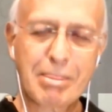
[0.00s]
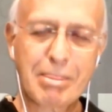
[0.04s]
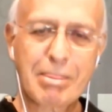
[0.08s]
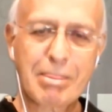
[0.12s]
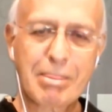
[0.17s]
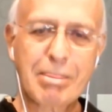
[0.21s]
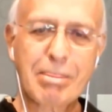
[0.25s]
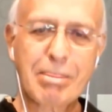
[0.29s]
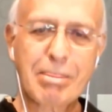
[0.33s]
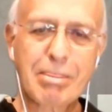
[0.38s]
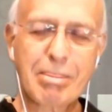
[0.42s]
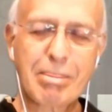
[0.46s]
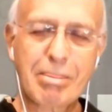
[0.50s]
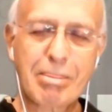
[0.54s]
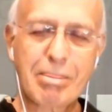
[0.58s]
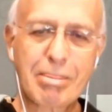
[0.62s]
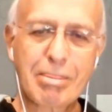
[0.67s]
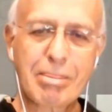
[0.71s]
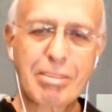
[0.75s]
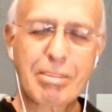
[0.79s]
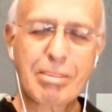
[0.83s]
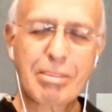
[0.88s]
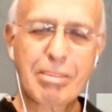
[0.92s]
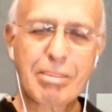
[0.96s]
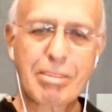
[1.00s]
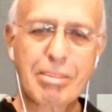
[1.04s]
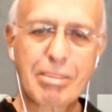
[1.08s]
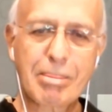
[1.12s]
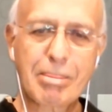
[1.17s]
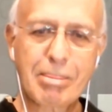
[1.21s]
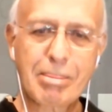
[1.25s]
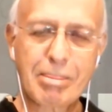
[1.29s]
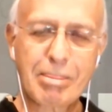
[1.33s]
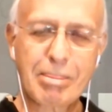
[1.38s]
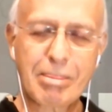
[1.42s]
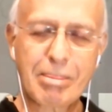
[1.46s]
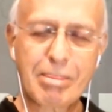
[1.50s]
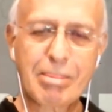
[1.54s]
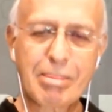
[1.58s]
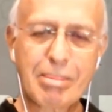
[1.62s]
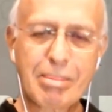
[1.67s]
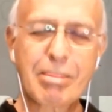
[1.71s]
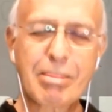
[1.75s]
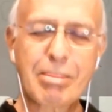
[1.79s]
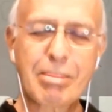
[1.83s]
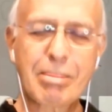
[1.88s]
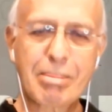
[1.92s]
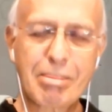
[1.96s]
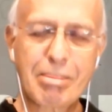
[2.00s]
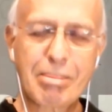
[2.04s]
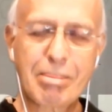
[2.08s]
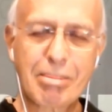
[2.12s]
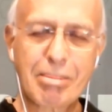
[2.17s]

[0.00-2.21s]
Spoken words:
This person isn't speaking.